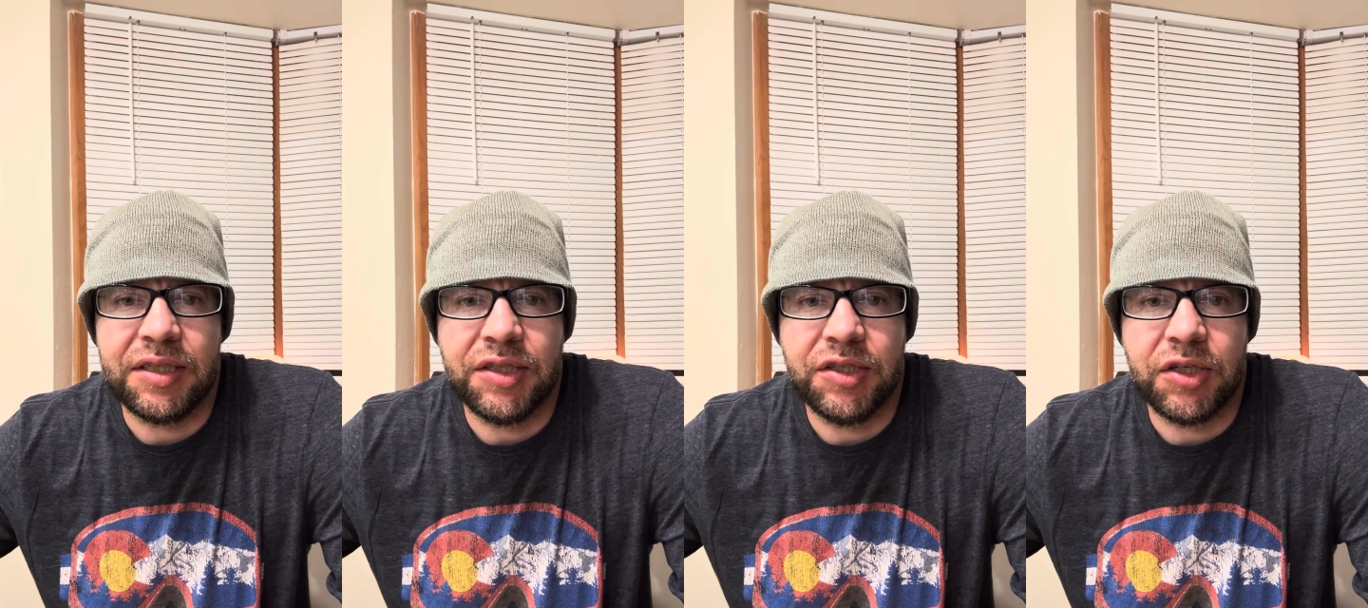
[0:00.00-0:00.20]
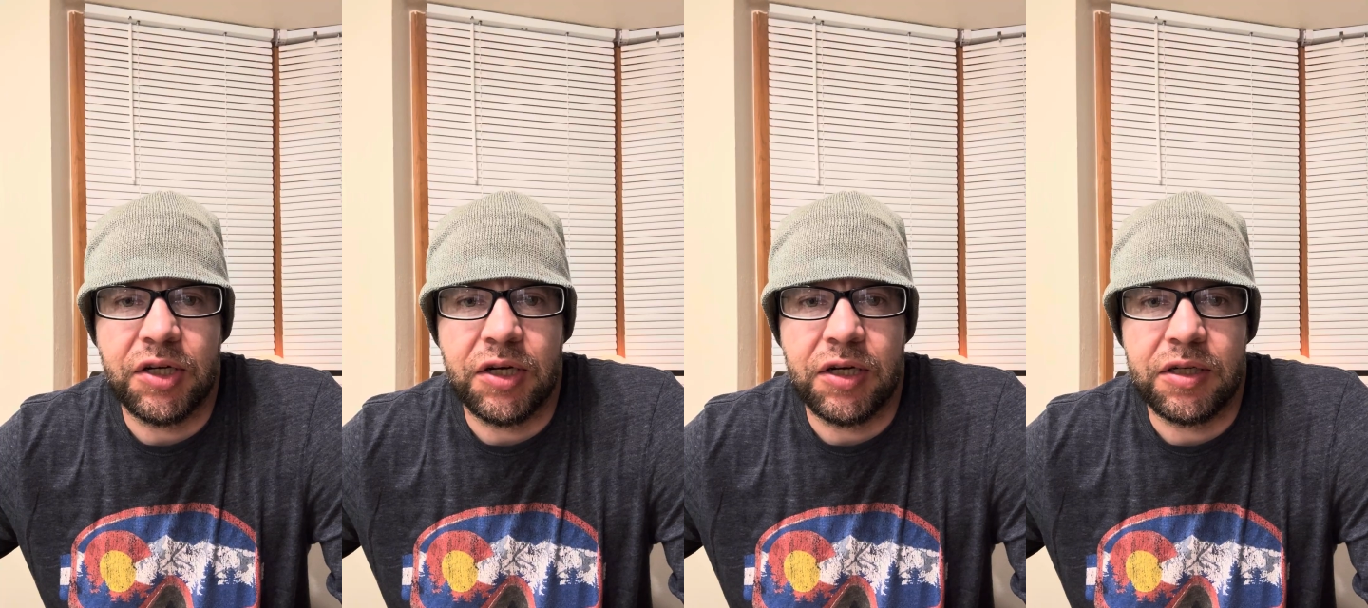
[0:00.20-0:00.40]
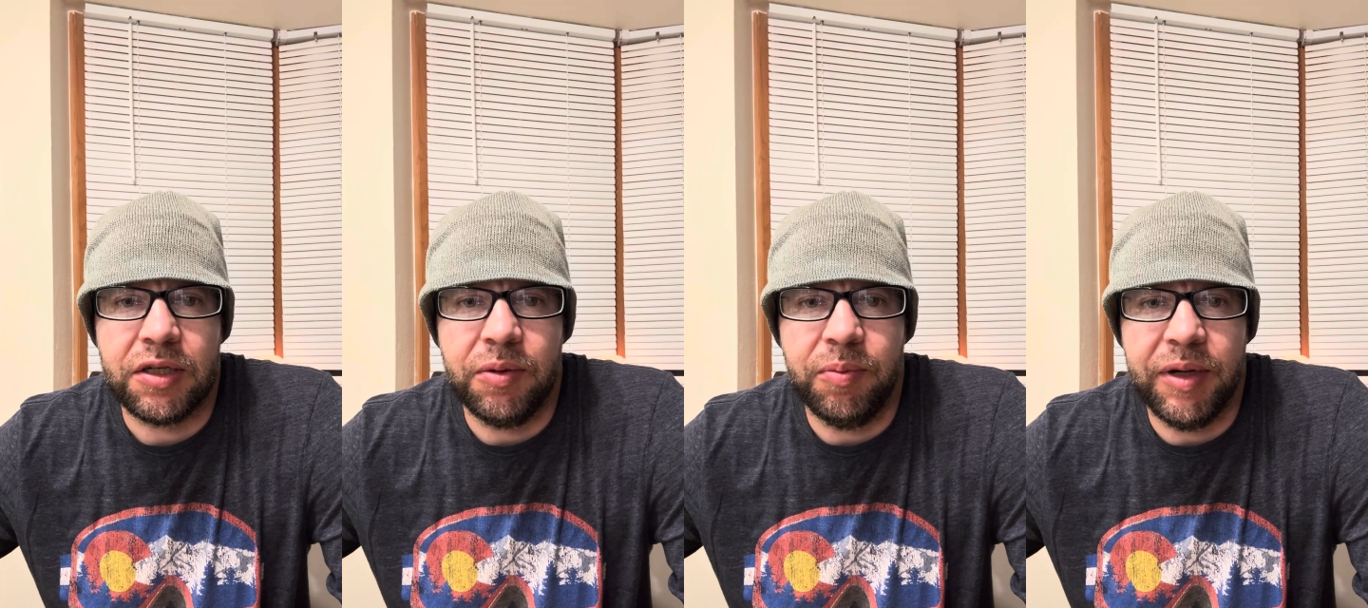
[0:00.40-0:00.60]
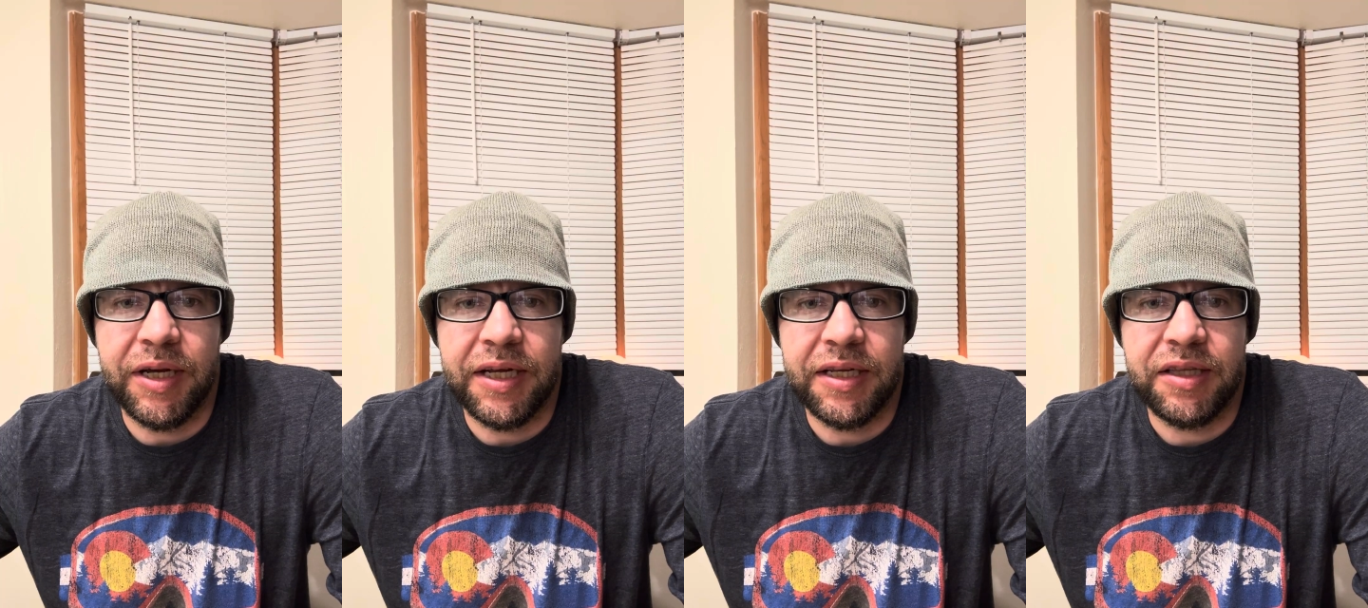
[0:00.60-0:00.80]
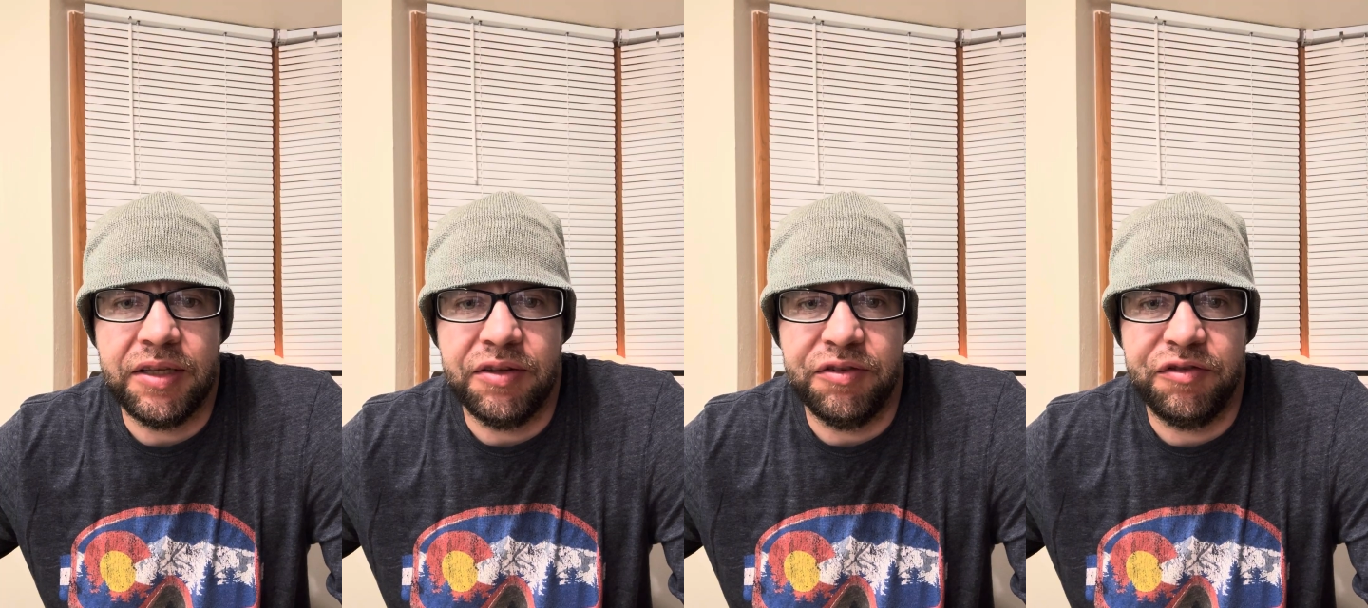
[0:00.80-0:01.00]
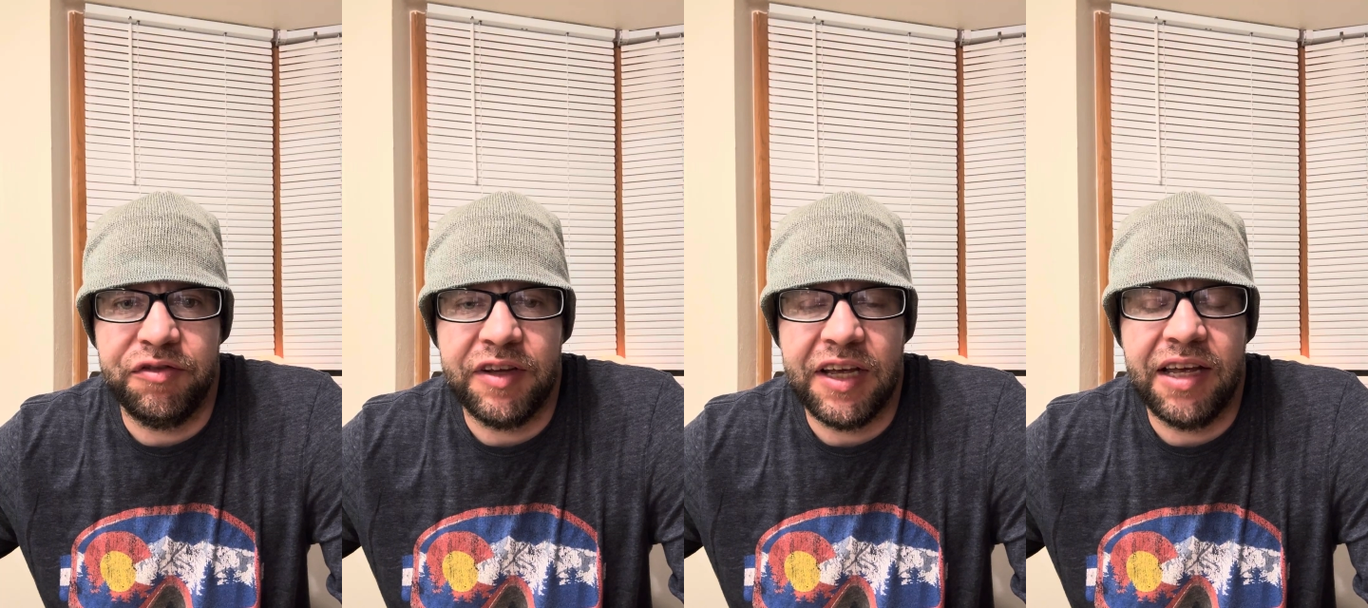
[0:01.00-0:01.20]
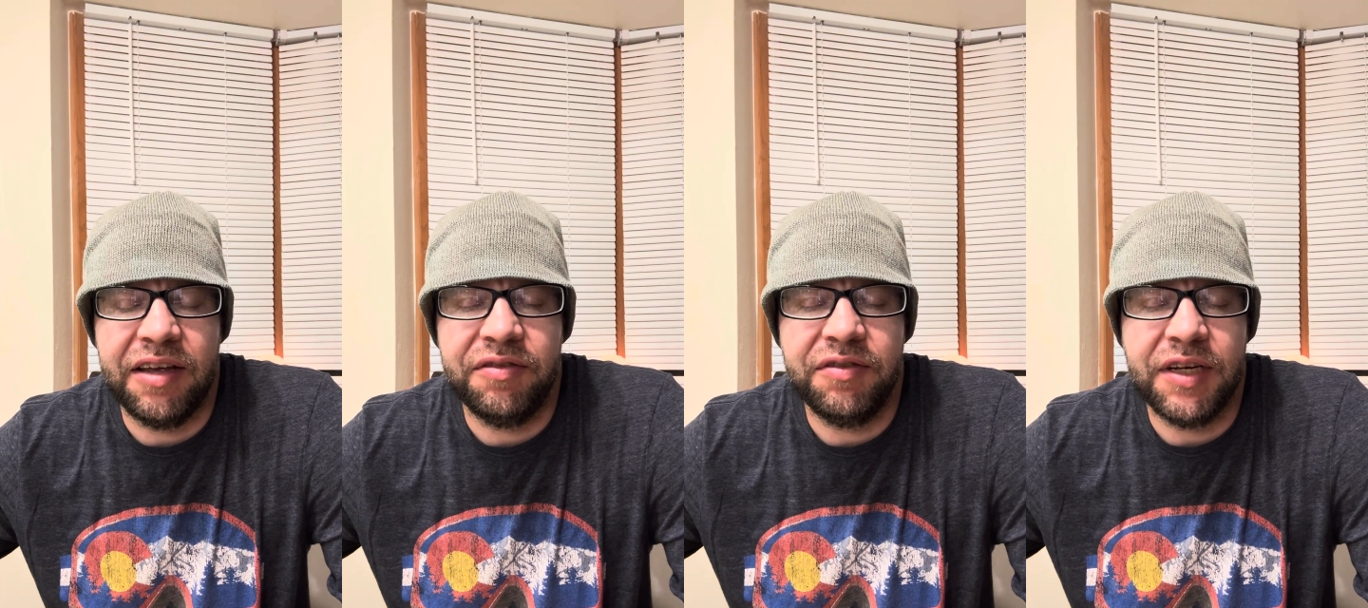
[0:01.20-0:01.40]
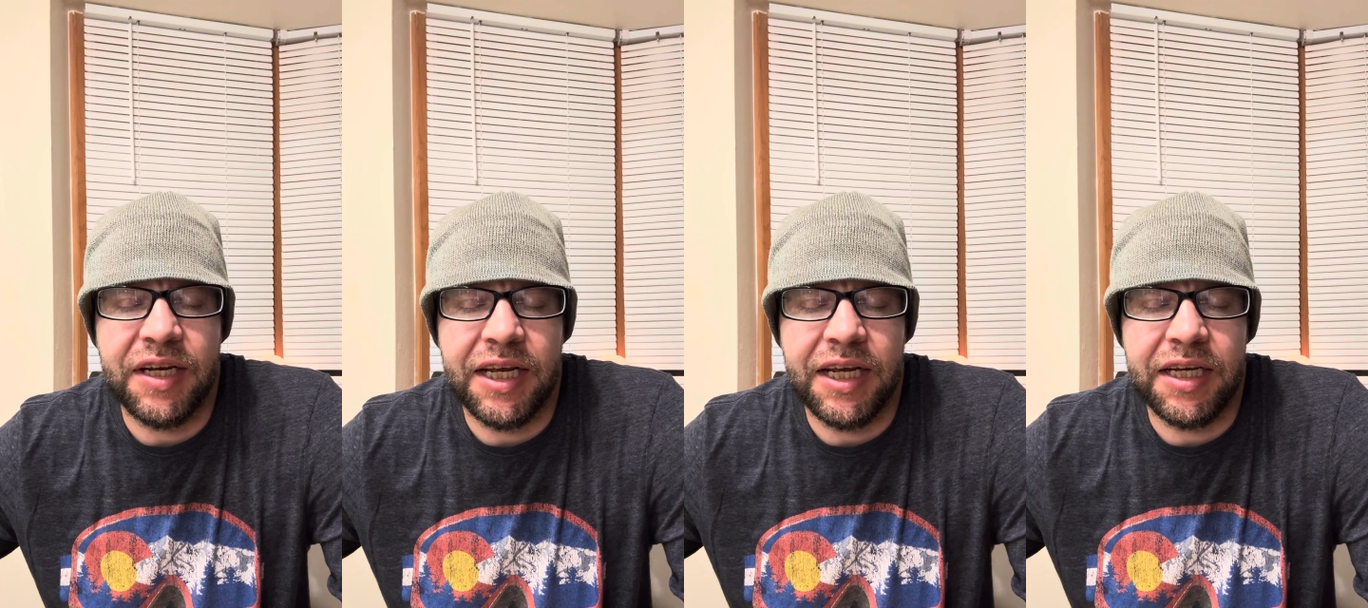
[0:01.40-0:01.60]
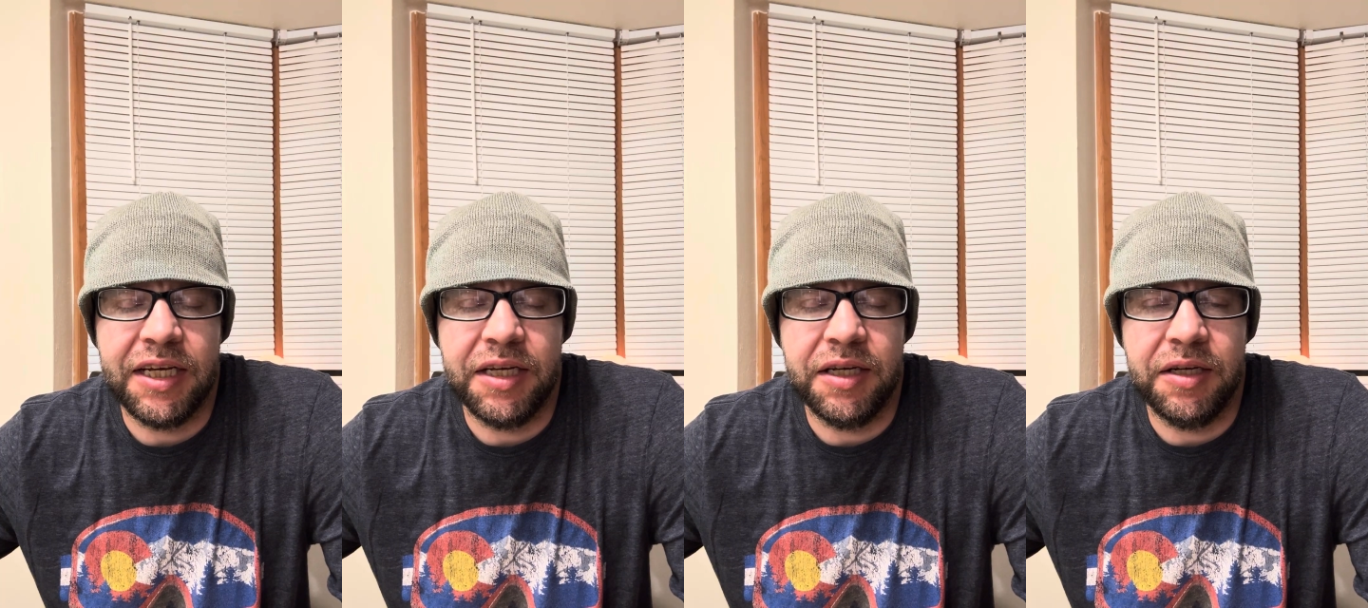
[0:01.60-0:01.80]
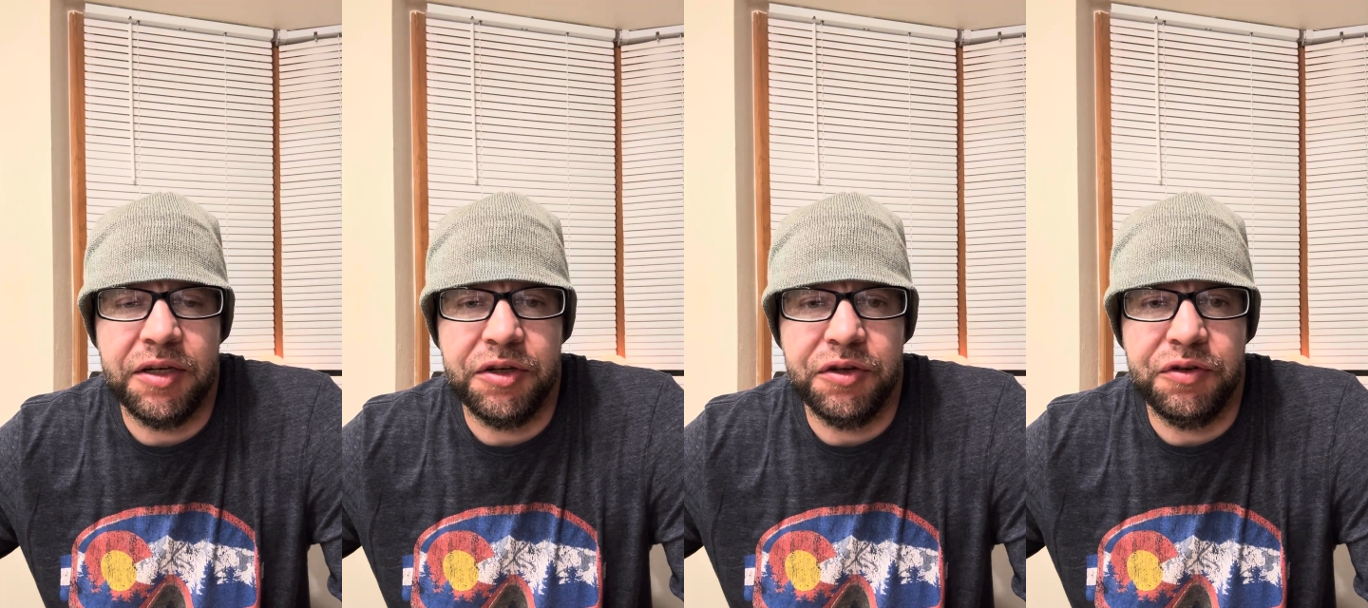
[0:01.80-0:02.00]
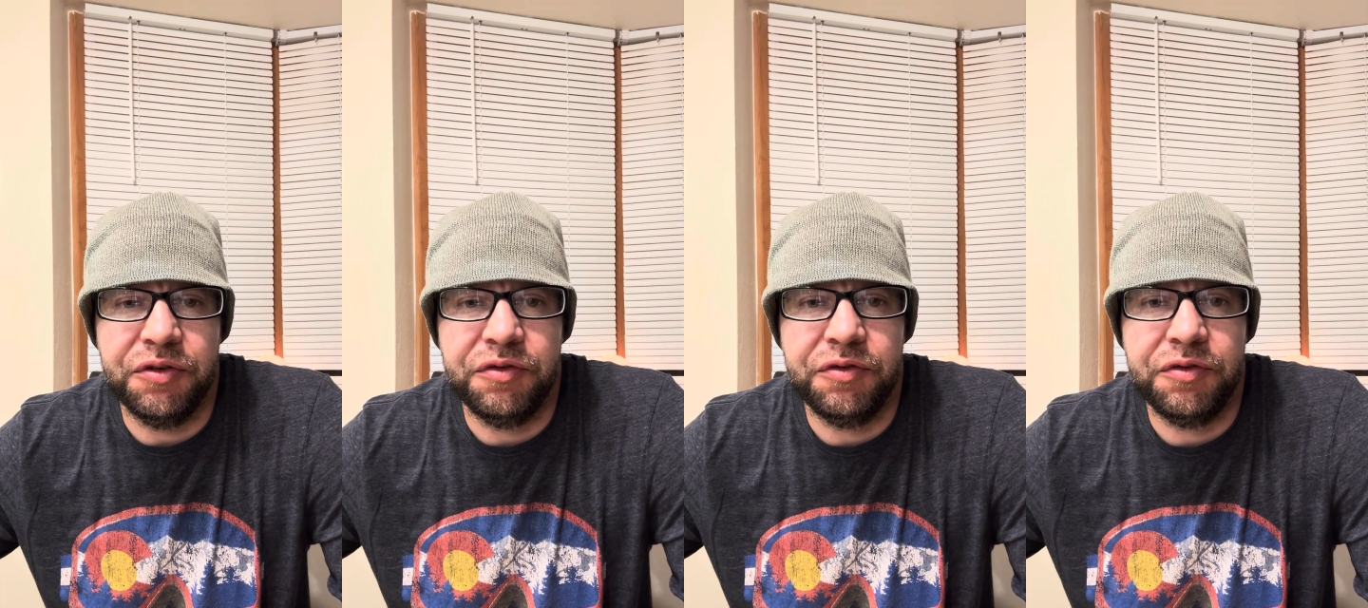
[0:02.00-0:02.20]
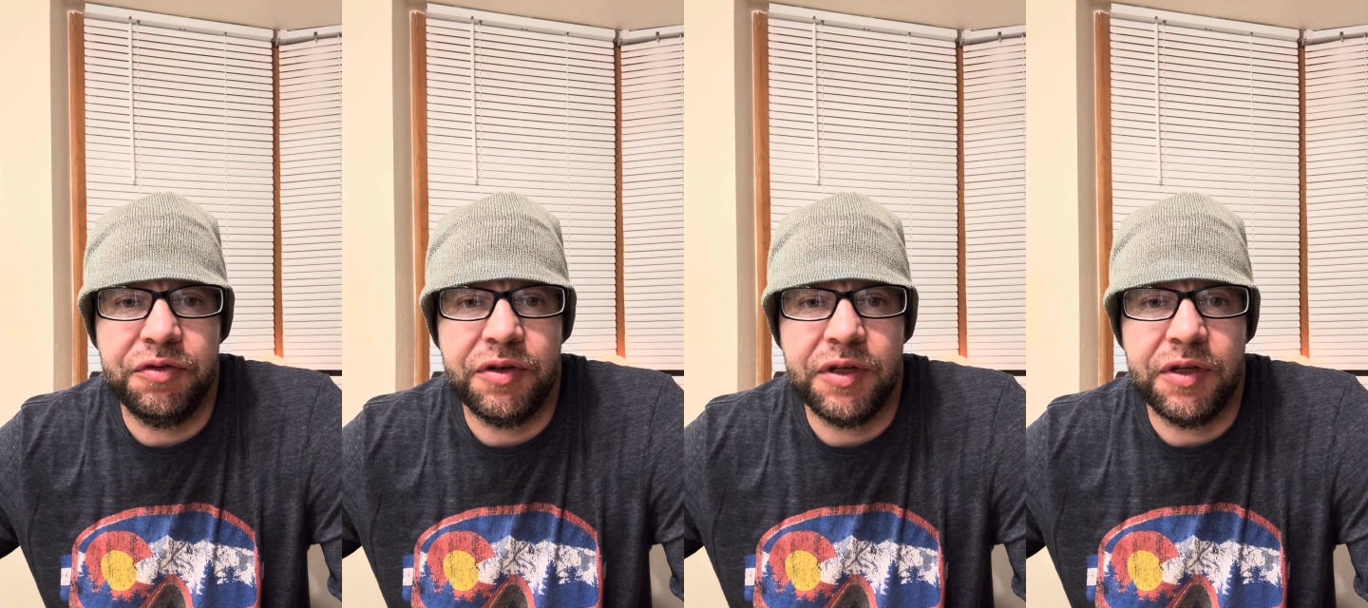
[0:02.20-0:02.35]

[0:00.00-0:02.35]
to talk about the 5 negative